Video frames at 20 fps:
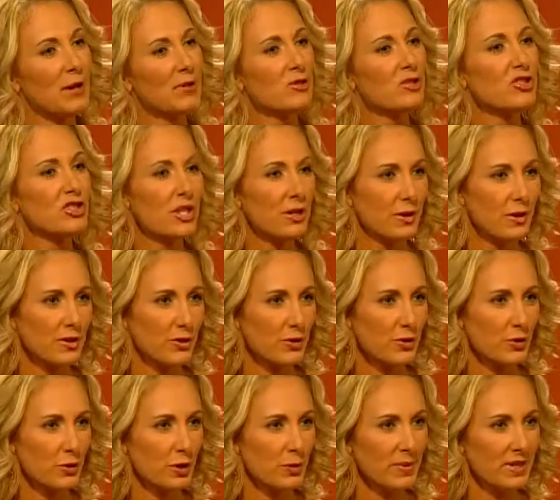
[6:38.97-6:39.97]
sharing your
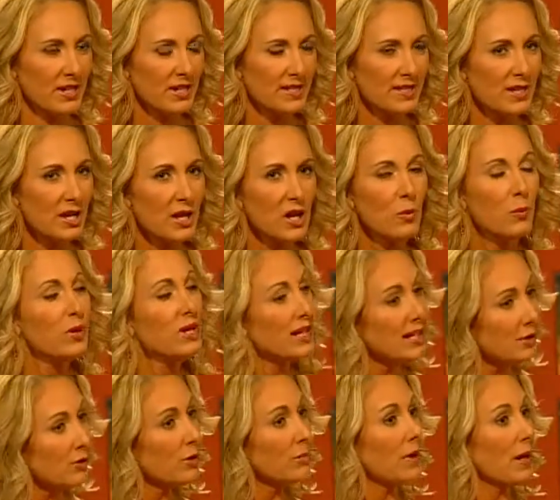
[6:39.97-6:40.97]
story because we
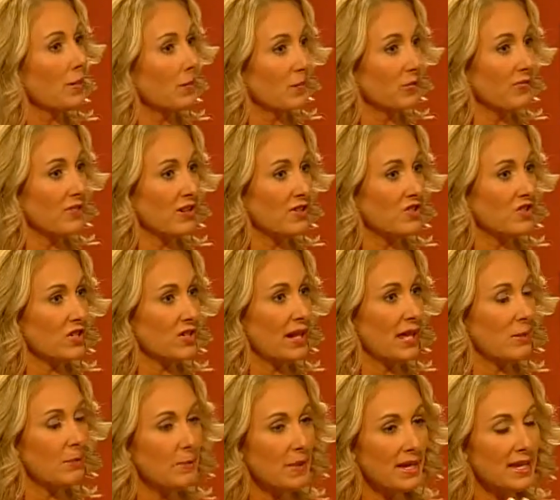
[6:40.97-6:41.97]
hear about prevention
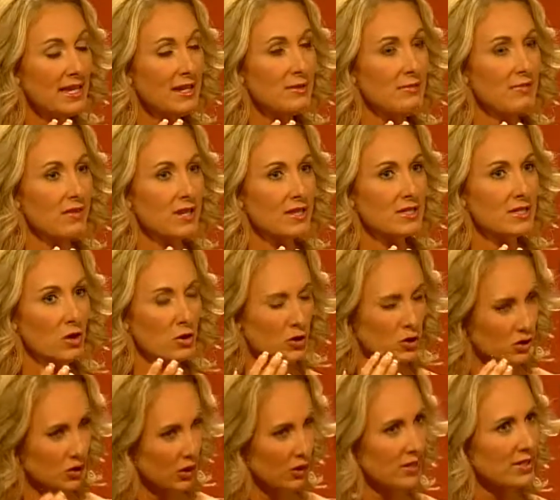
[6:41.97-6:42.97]
and many of us are
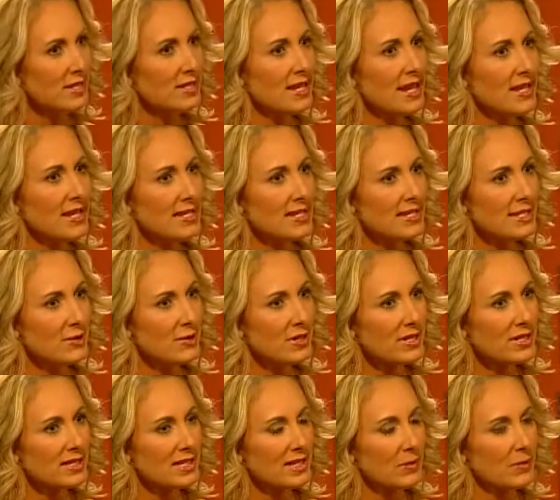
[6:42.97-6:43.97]
starting to take it
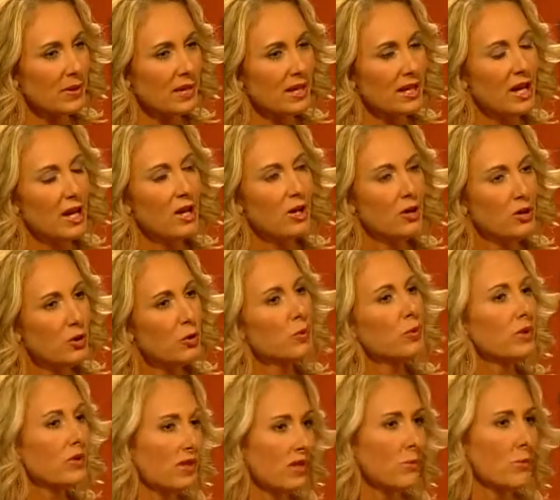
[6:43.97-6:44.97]
seriously, but you
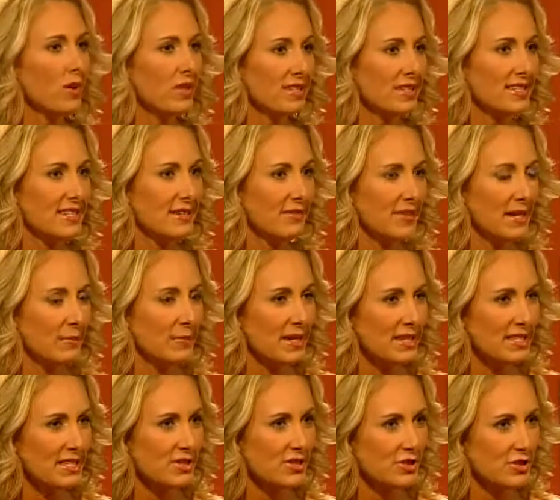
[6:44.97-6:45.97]
really want to give that
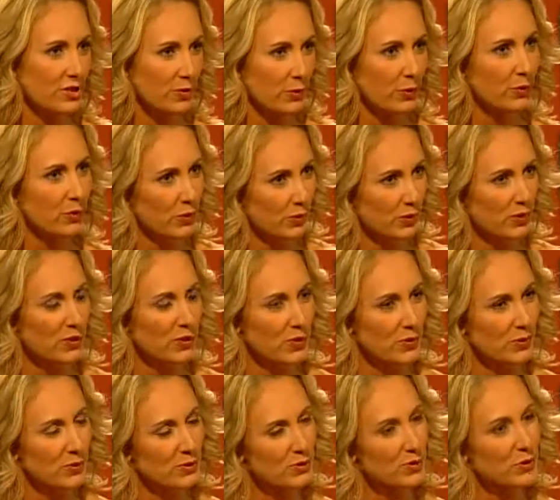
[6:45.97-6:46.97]
message to your
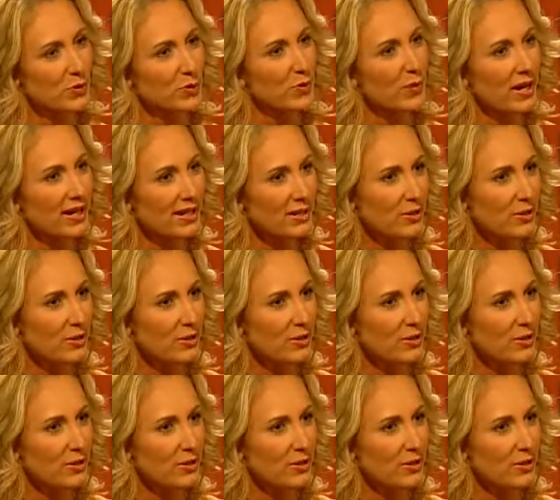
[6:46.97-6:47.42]
students. So you're writing your